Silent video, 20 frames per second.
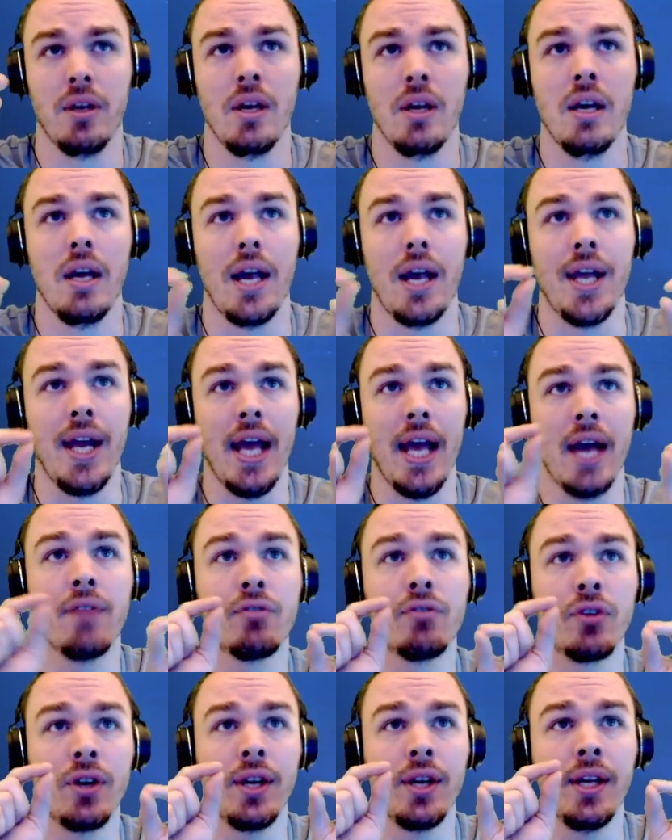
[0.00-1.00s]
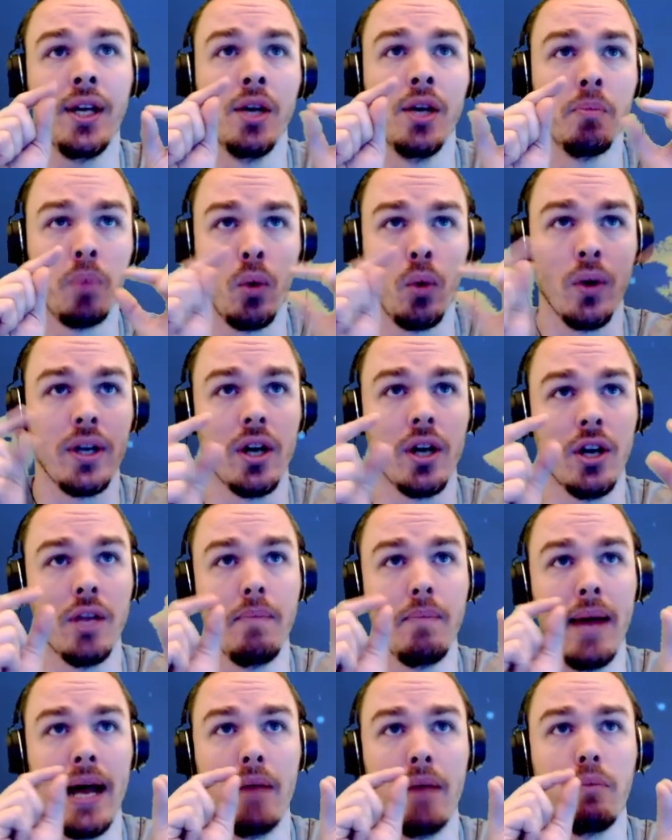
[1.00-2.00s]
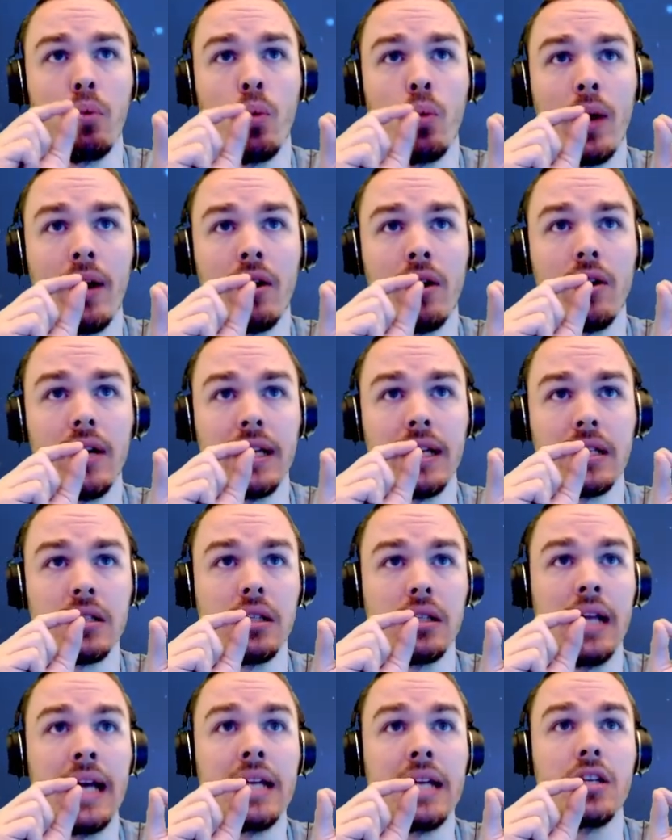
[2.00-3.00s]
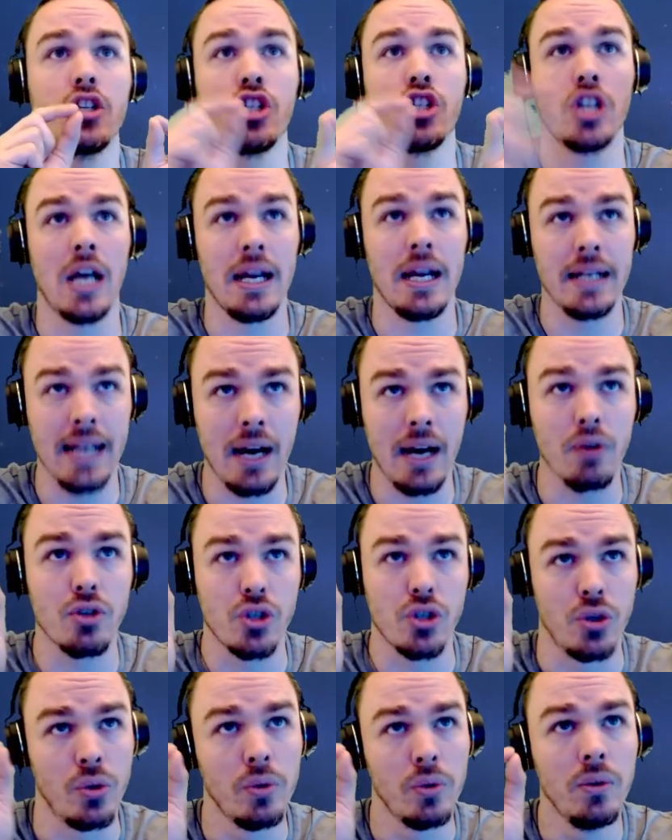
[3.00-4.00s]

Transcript: and every point on the map where its light shined out to